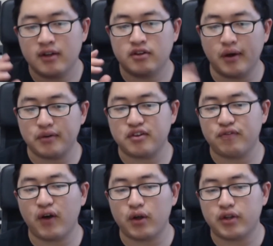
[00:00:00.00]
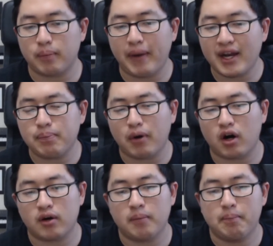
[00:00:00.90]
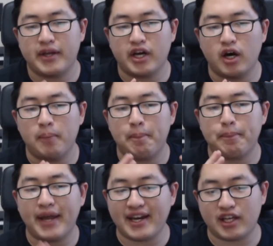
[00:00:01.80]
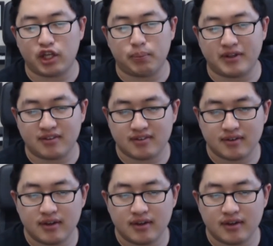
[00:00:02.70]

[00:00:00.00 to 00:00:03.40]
those who follow their petty part become petty humans.